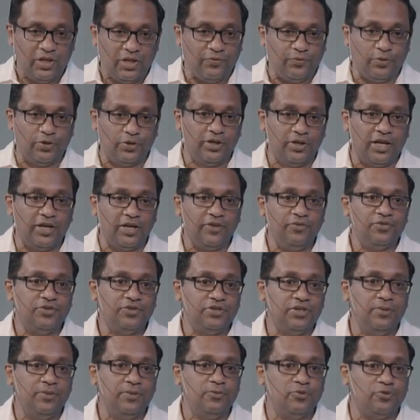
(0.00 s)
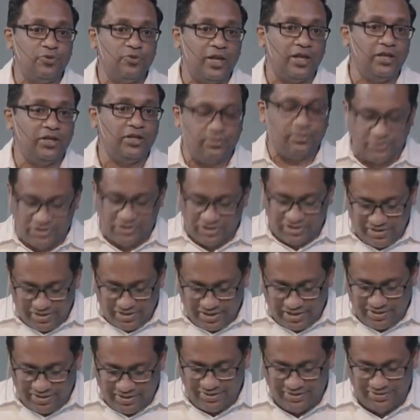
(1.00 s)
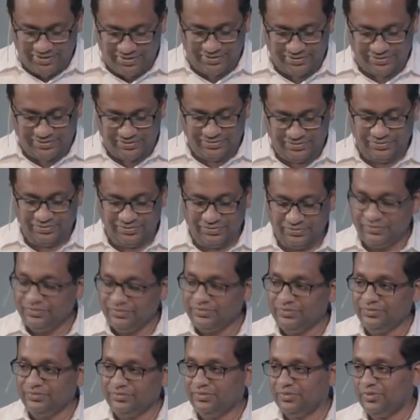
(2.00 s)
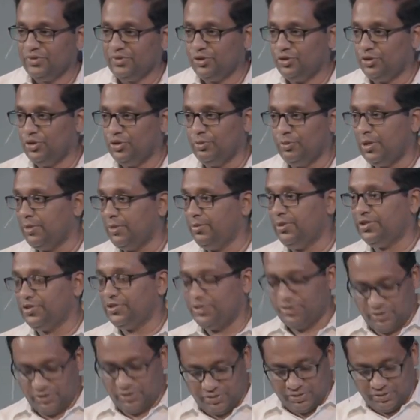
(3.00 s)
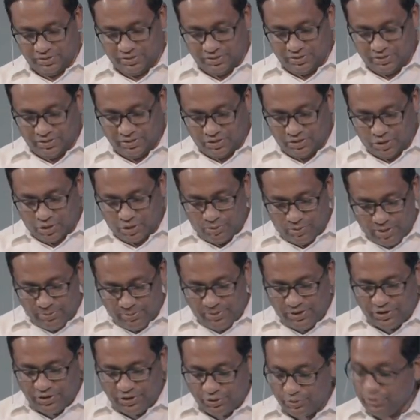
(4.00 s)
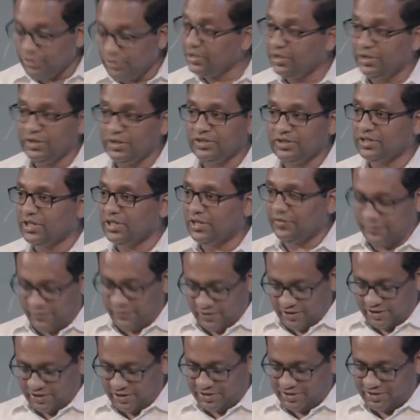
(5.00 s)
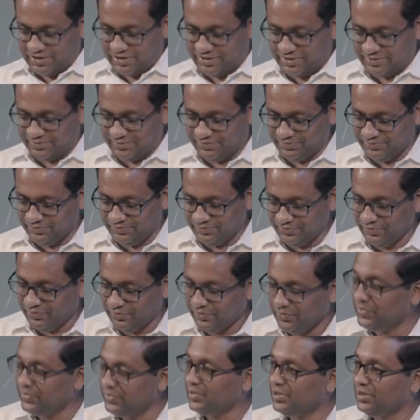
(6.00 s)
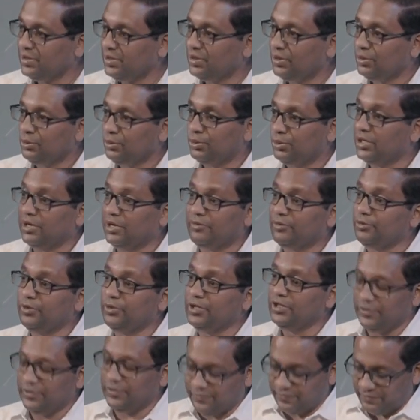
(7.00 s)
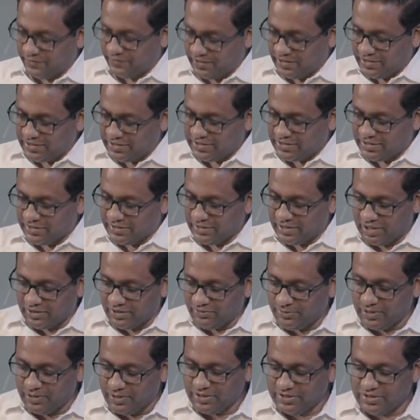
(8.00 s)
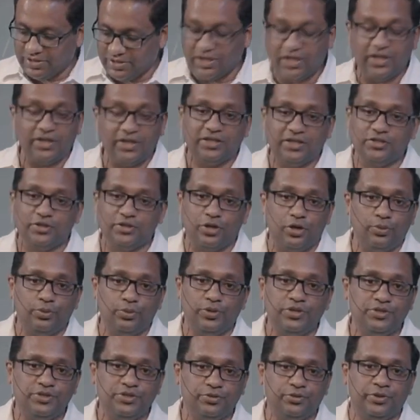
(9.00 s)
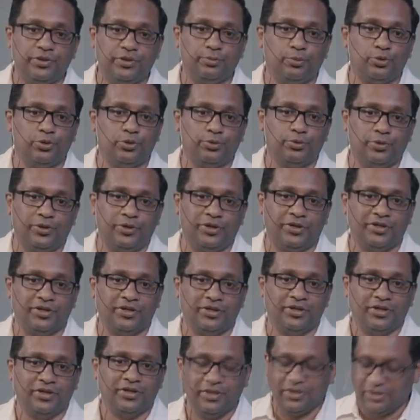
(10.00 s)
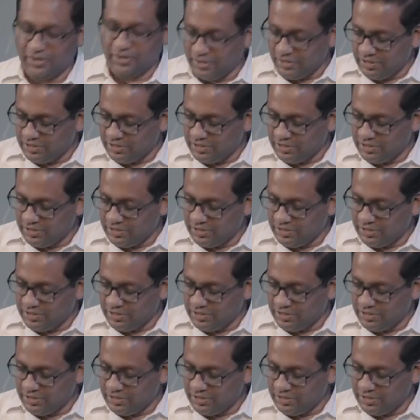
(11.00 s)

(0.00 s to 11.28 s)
you may be, you may be sure that it's not finished. We're never really finished in life because God is always doing more work in each of us. As we come to the end of this message, let me